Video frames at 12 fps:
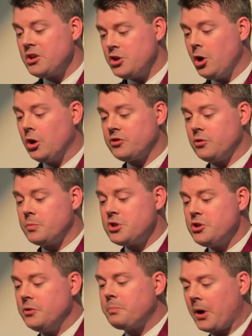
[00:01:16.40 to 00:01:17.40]
She also
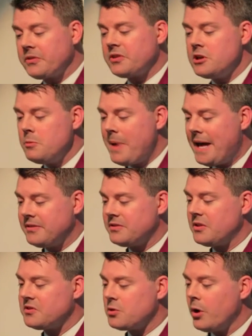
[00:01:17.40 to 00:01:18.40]
produced Personal
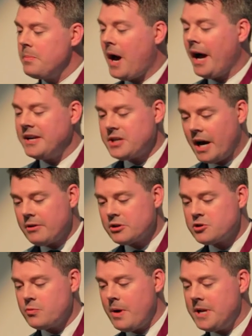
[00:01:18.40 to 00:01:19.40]
Best, the story behind
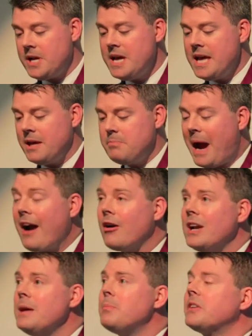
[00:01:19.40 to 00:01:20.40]
Irish women in
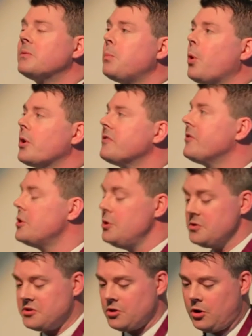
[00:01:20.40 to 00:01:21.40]
Paralympic sport for
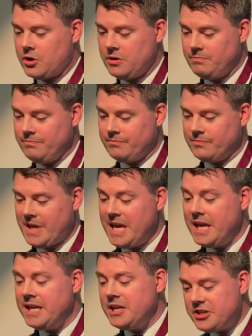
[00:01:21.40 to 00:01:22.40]
News Talk.
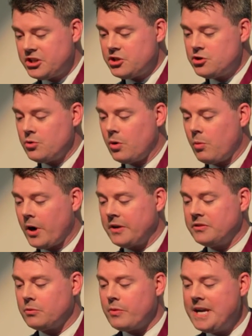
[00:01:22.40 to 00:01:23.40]
In addition to her
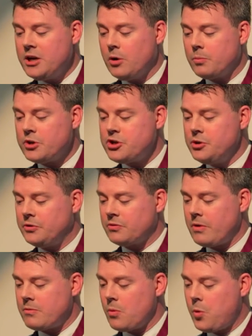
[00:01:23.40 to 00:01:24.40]
work as a radio
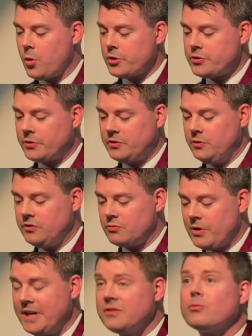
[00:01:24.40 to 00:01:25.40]
producer and reporter,
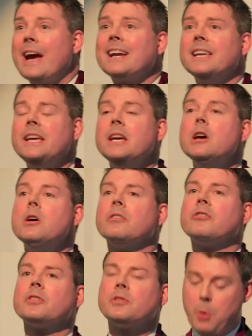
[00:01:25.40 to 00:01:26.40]
Susan writes regularly
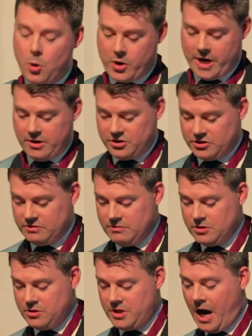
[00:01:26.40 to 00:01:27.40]
for Spoke Out,
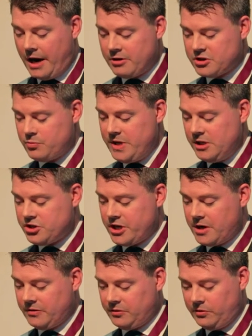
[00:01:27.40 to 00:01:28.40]
the Irish
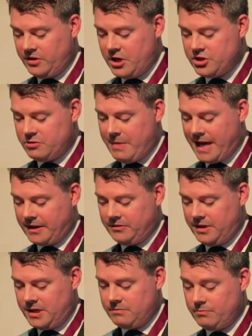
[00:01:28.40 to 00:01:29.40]
Wheelchair Association
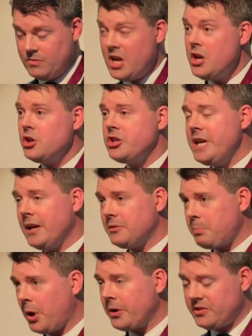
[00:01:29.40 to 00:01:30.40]
magazine. She
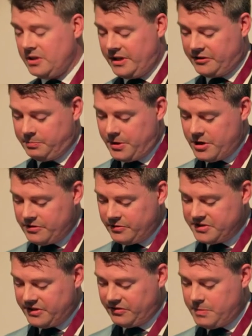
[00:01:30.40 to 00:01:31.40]
has personal experience
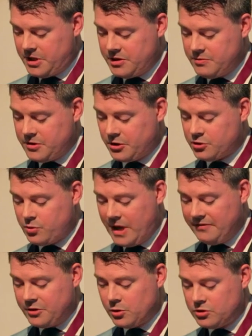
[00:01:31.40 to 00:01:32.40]
with disability, with her
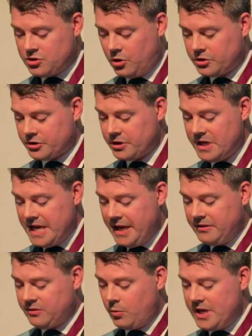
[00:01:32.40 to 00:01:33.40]
12-year-old daughter
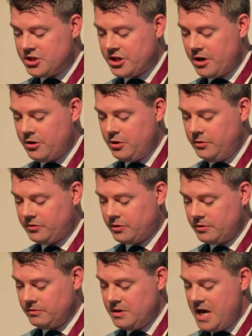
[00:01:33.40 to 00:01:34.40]
is a wheelchair
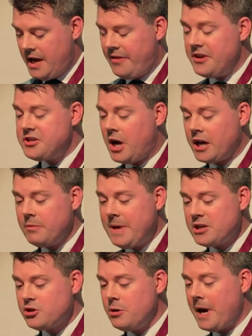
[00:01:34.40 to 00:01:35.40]
user. And the
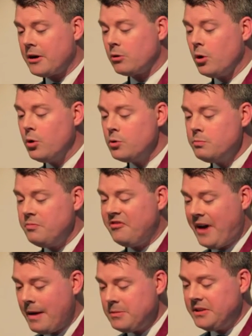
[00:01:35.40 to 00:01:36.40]
documentary about her own
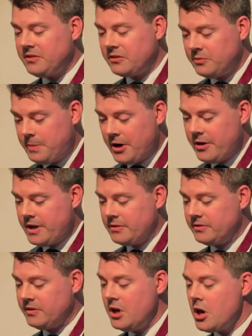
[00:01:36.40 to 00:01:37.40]
family's
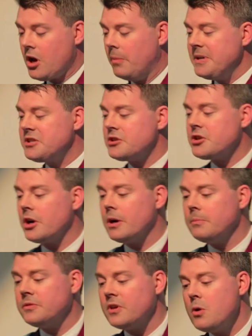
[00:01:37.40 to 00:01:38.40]
experience coming to
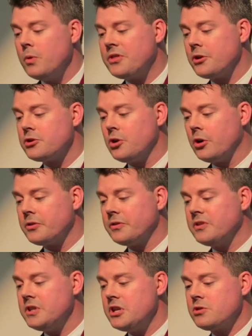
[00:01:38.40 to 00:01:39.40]
terms with their
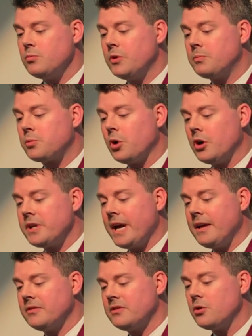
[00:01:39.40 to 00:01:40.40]
daughter's condition was
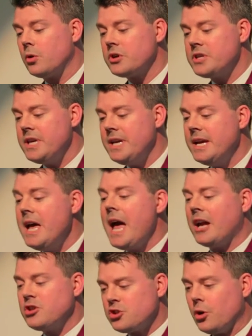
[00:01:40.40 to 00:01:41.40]
broadcast on RTE
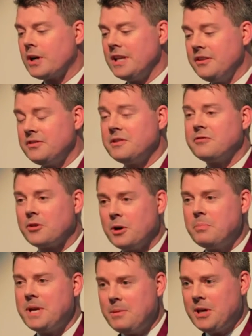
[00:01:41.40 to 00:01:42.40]
and shortlisted
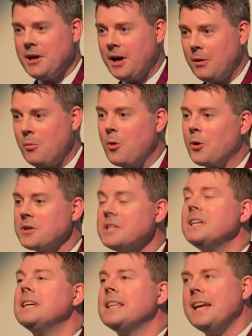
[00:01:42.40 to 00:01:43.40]
for a PPI award.
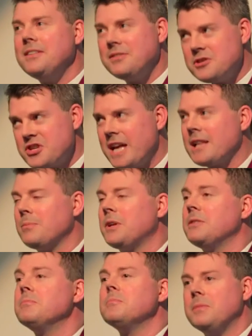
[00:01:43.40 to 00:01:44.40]
Ladies and
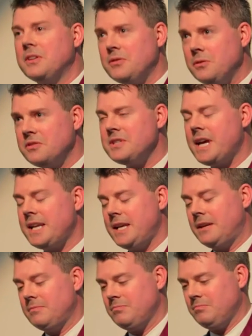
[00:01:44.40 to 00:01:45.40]
gentlemen, Ms. Susan Dennehy.